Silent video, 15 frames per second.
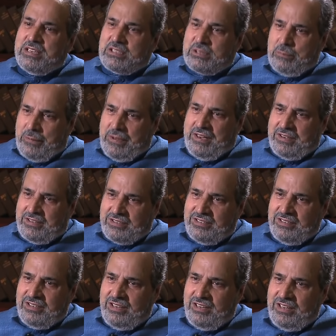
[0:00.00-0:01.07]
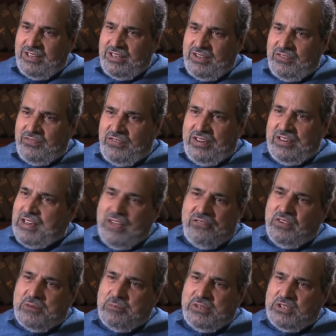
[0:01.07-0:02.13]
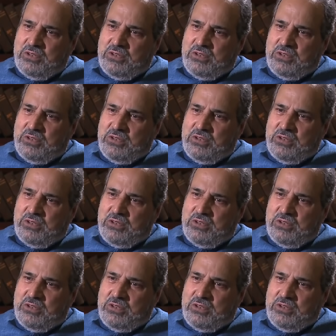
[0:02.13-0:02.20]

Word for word: spirit will never be